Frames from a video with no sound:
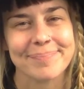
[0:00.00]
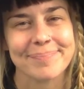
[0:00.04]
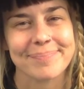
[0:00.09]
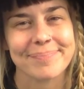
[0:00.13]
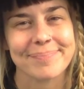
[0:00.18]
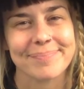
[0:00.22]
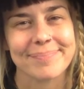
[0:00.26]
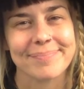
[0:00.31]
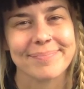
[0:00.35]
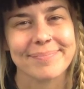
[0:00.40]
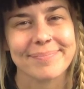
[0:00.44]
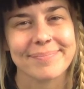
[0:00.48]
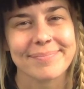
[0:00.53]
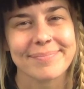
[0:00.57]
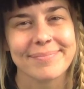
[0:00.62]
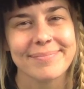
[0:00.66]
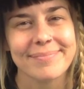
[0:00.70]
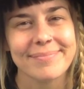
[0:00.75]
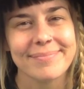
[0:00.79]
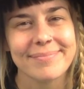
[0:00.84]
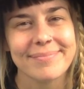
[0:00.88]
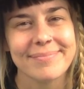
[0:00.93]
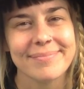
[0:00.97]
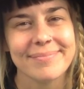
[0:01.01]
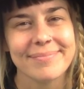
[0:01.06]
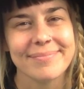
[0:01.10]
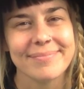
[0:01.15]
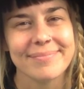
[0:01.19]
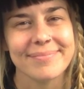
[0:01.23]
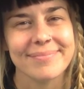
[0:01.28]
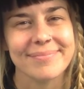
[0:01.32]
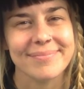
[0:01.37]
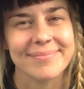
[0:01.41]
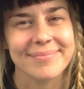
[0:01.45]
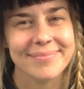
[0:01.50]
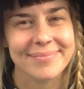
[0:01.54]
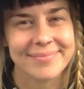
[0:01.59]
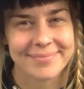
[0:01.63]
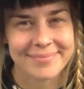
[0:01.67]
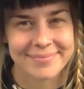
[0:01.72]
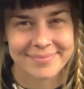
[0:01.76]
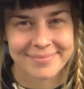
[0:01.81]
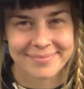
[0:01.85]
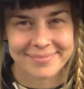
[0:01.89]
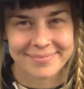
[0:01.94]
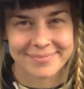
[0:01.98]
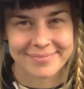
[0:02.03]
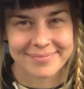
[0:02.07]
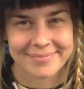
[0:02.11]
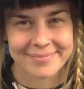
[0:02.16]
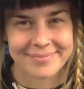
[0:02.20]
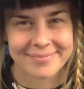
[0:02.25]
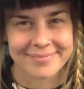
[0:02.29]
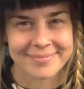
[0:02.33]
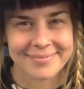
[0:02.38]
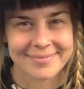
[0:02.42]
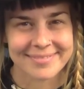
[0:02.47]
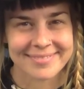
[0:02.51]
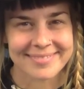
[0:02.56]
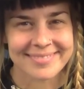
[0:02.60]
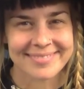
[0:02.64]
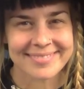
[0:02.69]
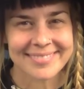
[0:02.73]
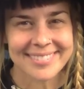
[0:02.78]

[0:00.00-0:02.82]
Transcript: (silence)